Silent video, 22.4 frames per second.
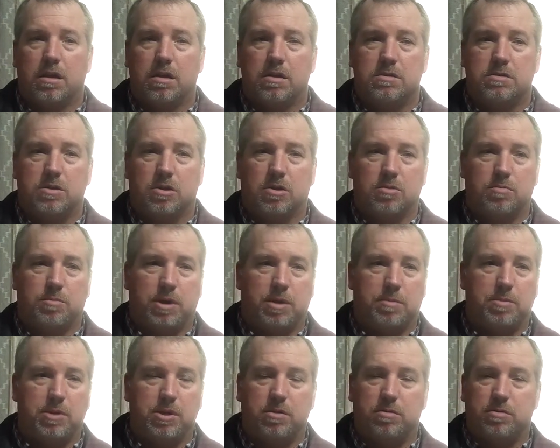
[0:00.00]
So
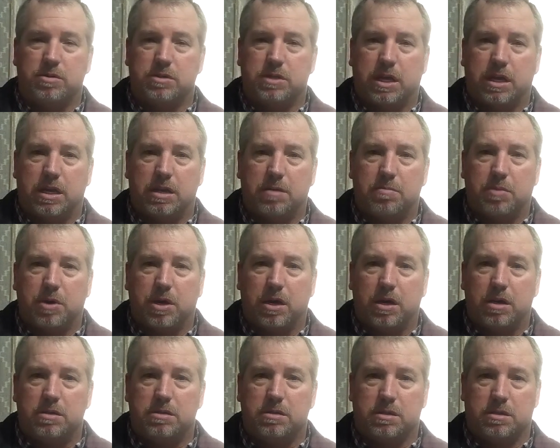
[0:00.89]
my bill was 80
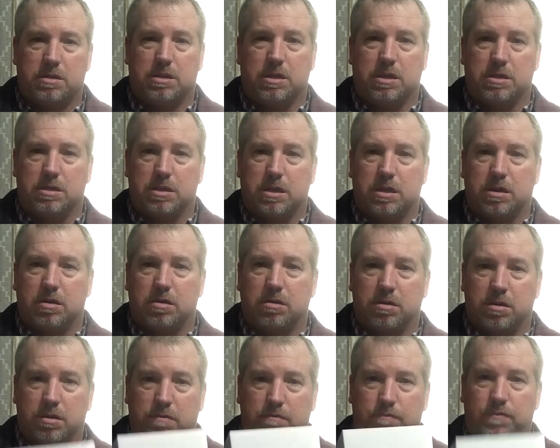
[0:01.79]
bucks. This here
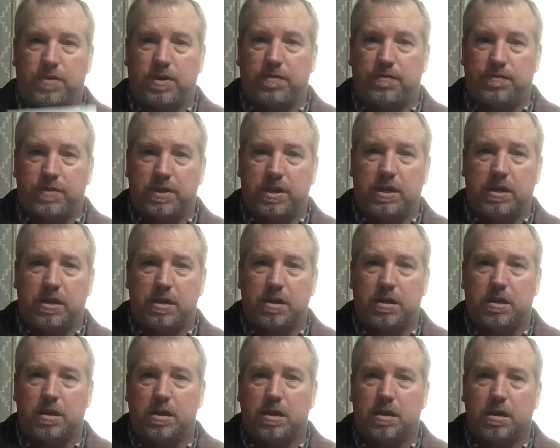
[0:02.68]
is 50.
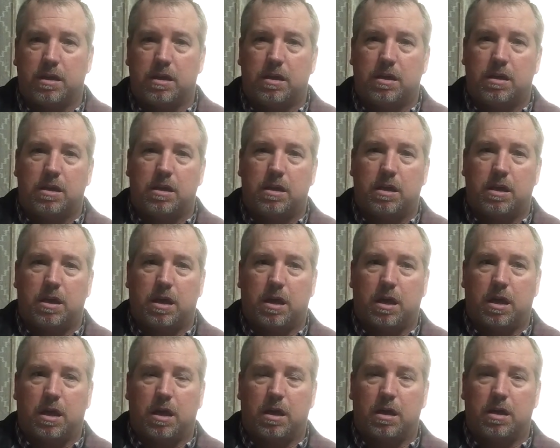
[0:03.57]

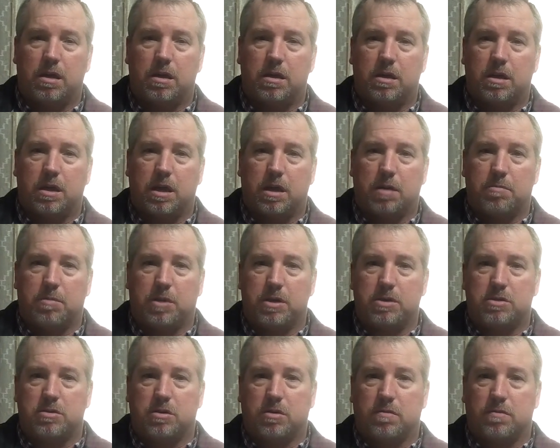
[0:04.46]
And my
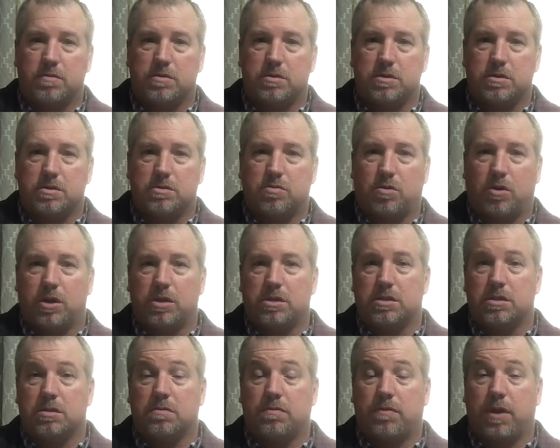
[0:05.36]
service is
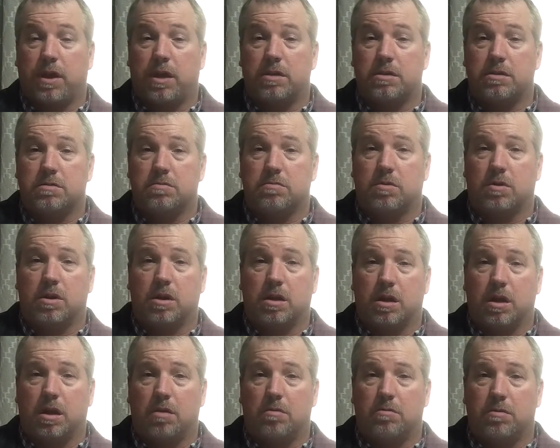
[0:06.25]
twice as fast as what
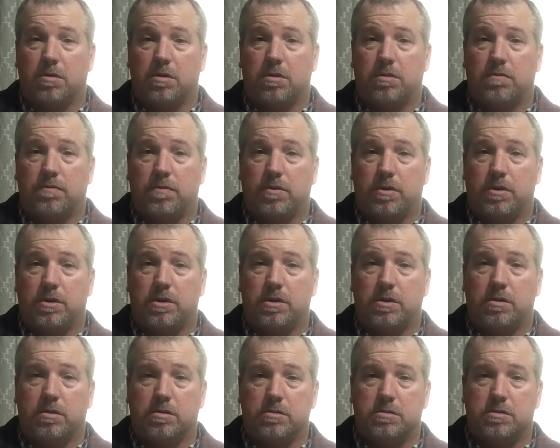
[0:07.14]
I got with
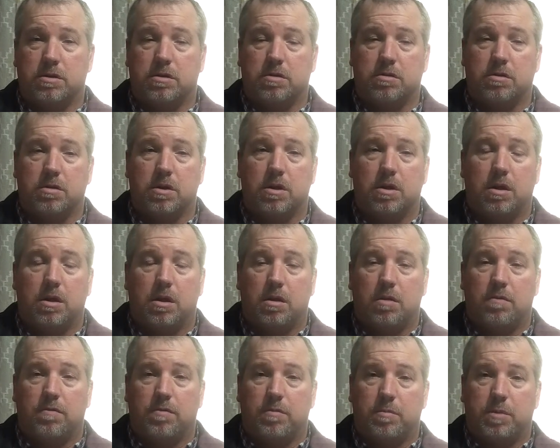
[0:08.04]
Frontier. So
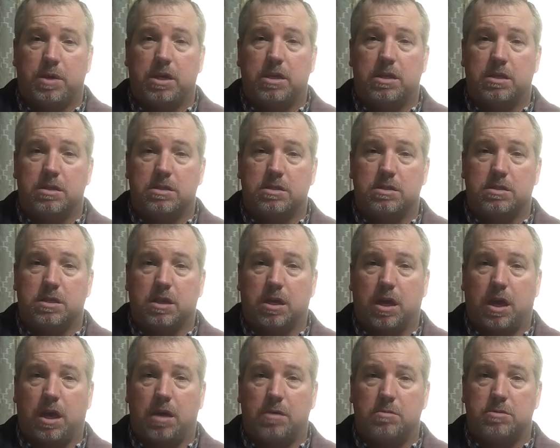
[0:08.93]
for me, this is a
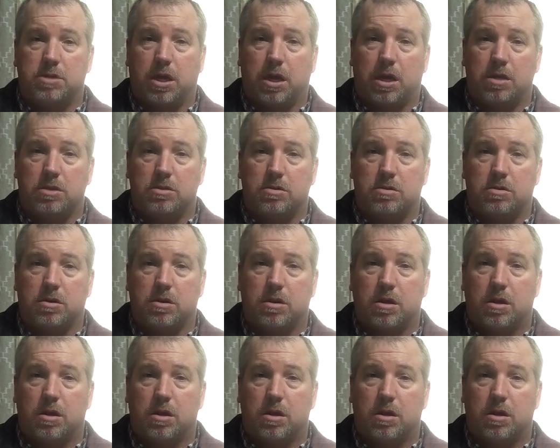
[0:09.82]
game changer.